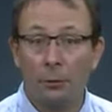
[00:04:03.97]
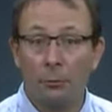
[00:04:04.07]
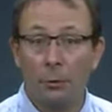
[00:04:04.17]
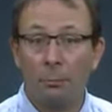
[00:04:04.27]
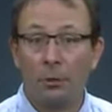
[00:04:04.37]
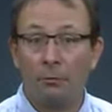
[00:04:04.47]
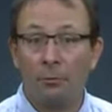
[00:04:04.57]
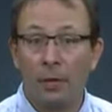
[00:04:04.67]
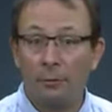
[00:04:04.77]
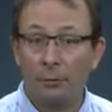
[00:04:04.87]

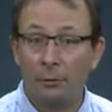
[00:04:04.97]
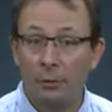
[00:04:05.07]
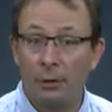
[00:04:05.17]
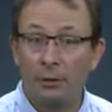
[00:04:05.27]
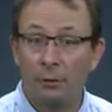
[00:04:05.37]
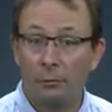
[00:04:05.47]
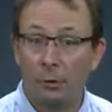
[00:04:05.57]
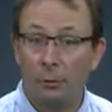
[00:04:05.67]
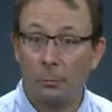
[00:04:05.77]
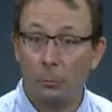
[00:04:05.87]
3.5 degrees of
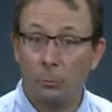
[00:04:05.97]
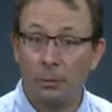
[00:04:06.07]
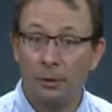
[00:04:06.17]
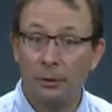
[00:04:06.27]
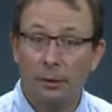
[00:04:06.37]
global warming.